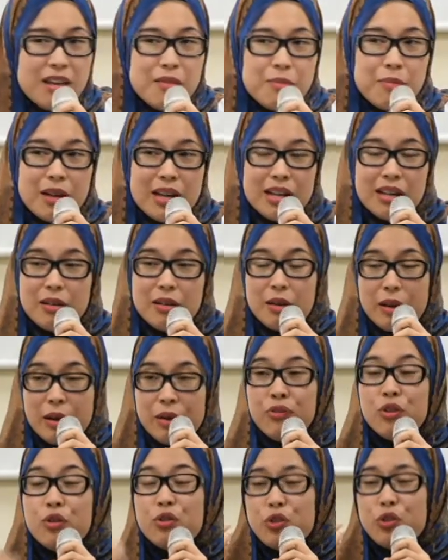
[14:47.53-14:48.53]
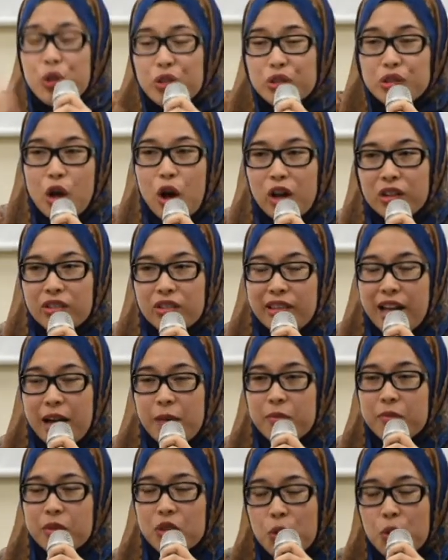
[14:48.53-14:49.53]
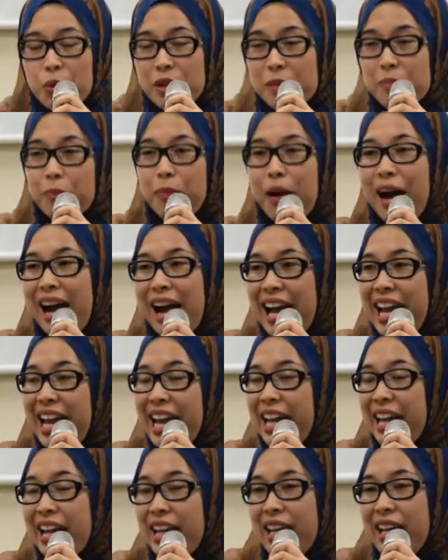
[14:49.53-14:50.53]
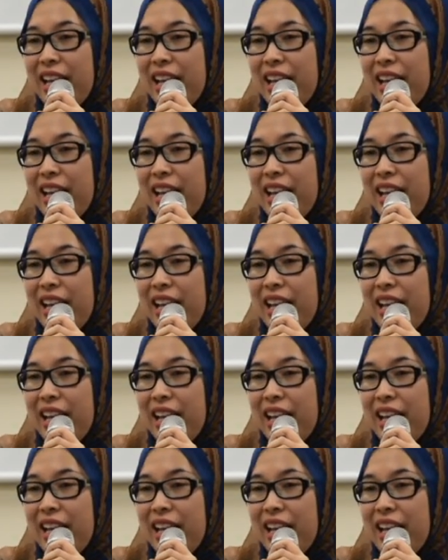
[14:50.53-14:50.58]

But if you don't talk to them, you will buy